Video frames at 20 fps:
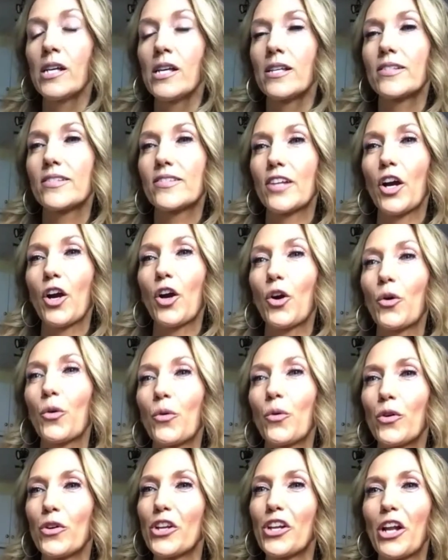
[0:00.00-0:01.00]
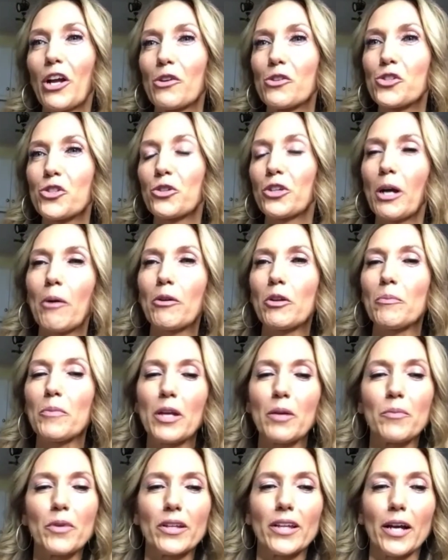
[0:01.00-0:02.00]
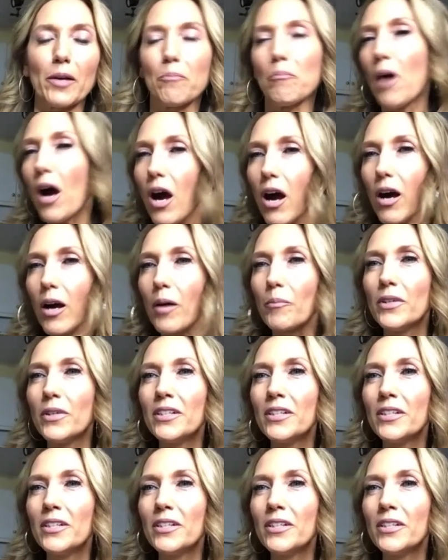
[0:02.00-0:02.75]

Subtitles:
So, she'll come to me and be like, Mom,